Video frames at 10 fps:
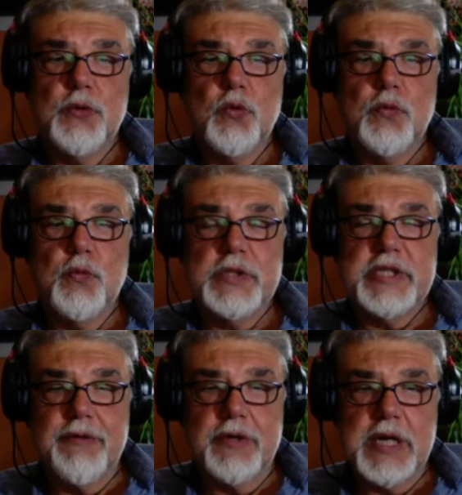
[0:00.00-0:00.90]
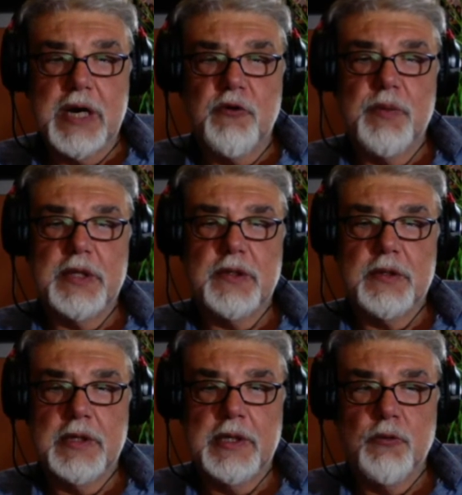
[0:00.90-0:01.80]
whichever government
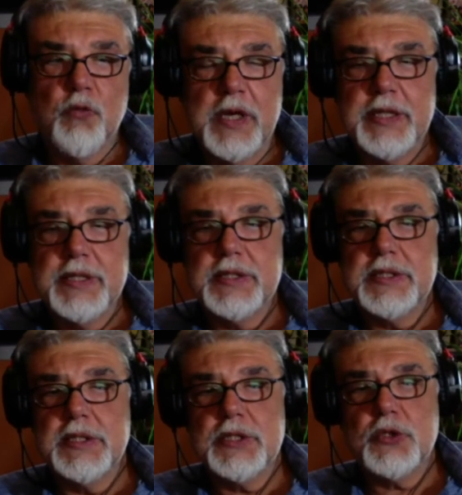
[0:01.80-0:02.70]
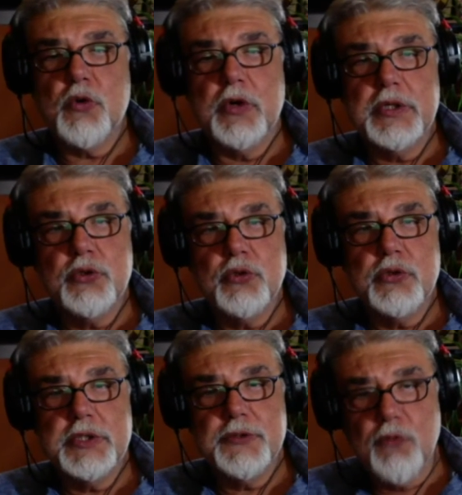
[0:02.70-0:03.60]
wins, it's going to
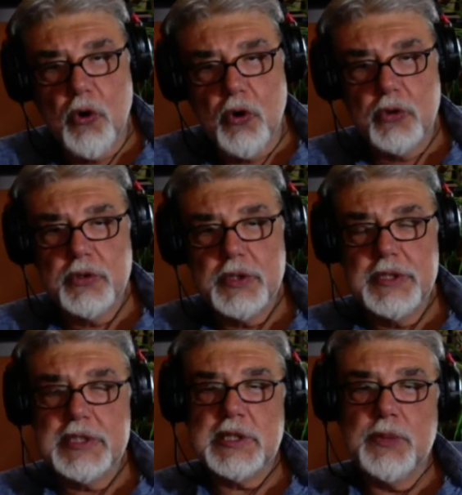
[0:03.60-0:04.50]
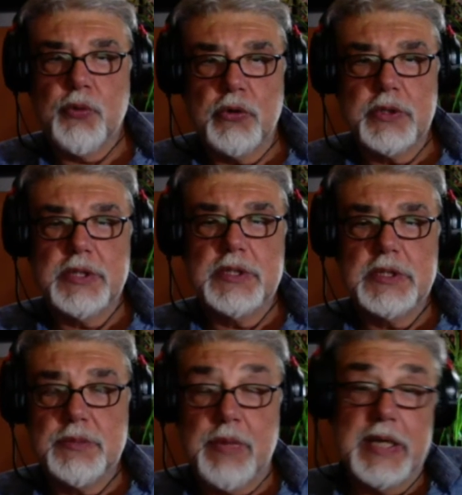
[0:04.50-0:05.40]
reward its supporters
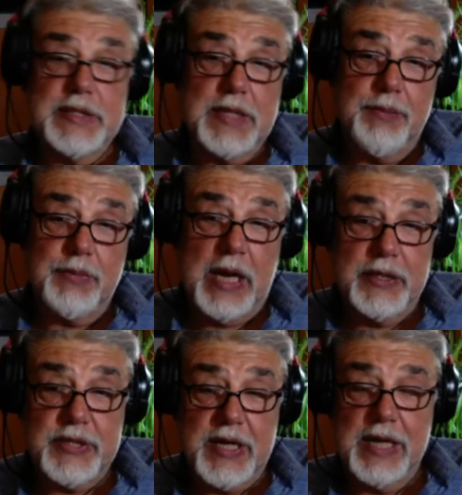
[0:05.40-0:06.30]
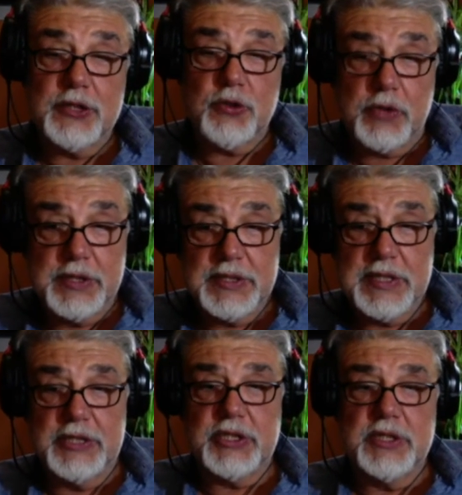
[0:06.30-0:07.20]
by some contracts or
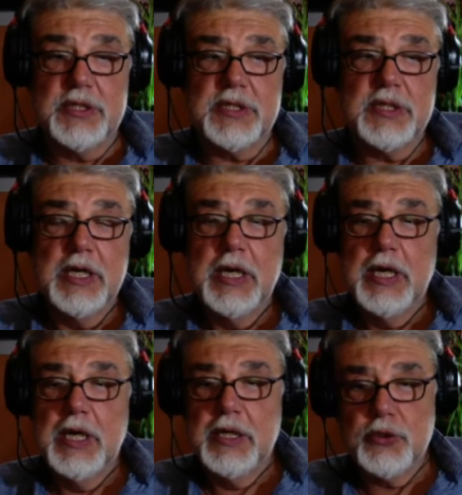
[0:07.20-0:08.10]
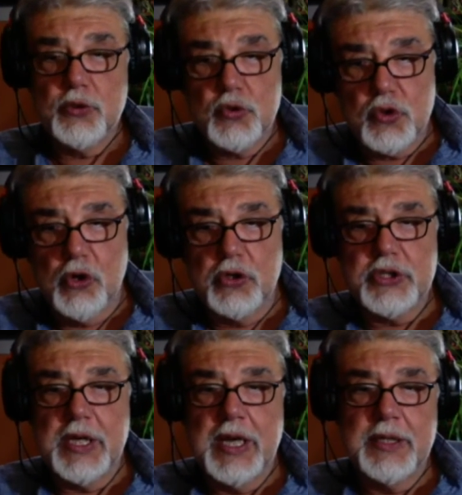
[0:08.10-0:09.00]
concessions to search
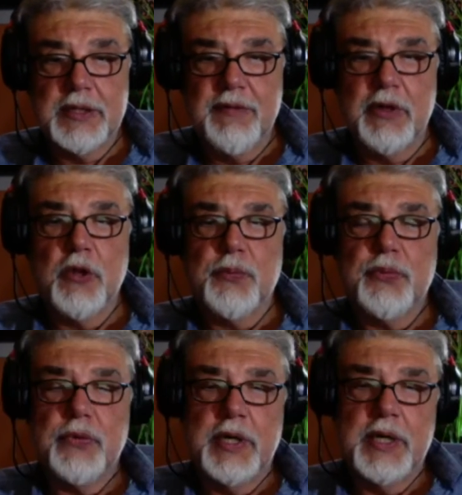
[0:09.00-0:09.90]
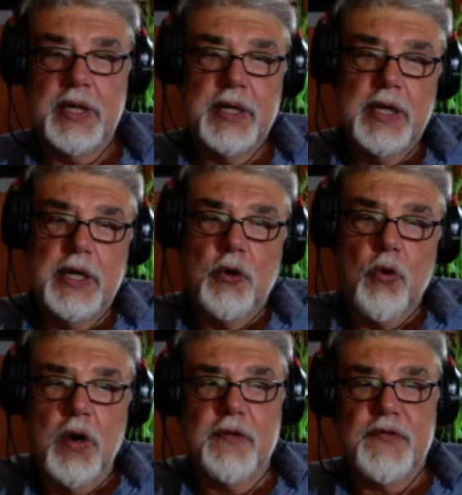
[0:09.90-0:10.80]
and develop
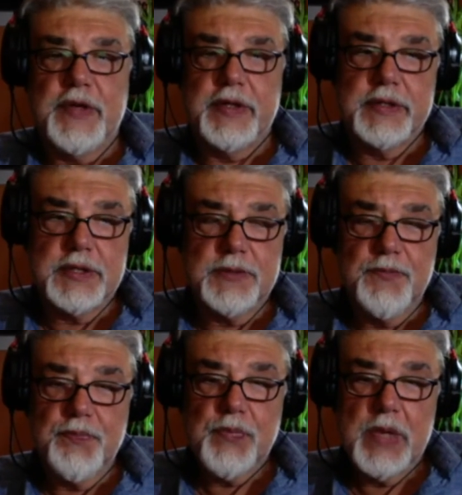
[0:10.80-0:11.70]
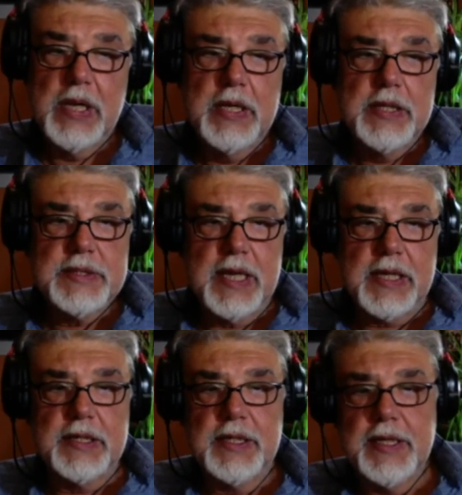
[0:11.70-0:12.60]
oil fields.
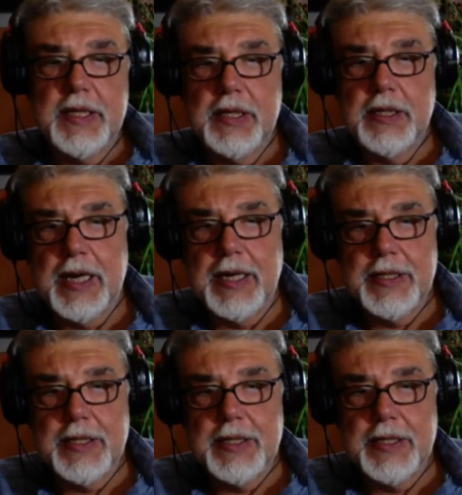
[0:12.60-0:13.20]
Secondly, I